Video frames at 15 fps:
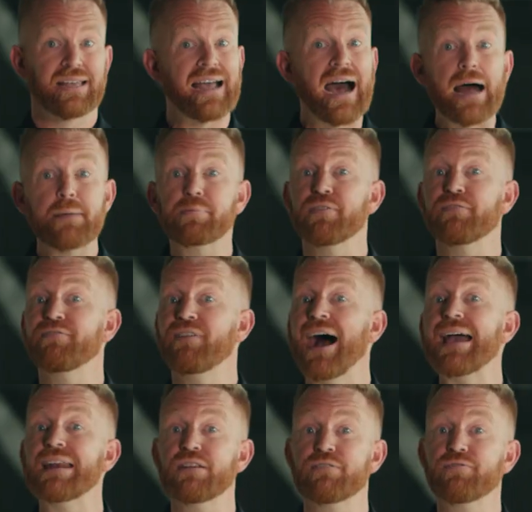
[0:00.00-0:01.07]
God
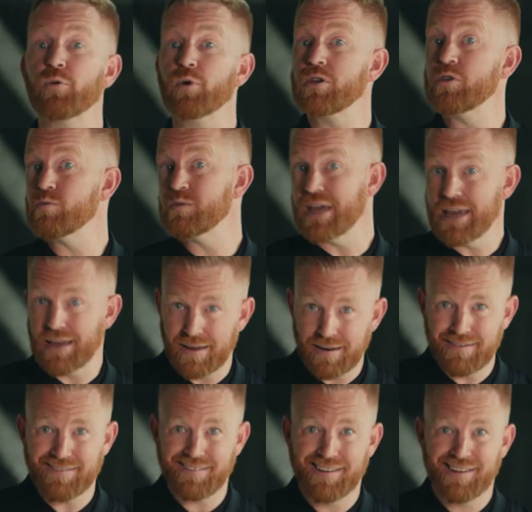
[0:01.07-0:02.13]
provided for you
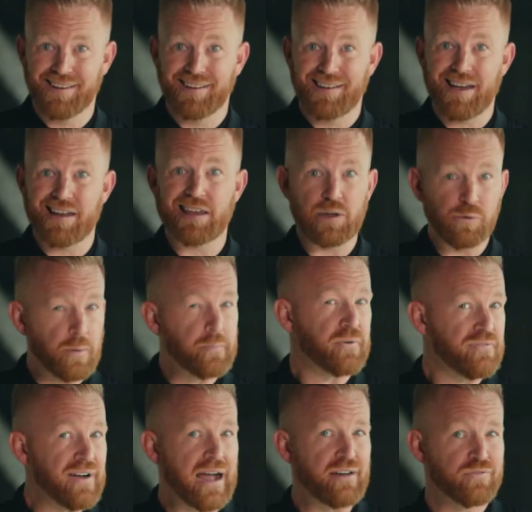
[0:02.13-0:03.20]
then, and He will
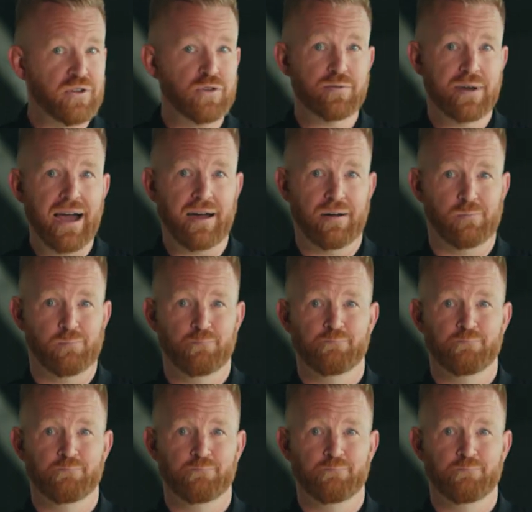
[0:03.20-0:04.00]
provide for you now.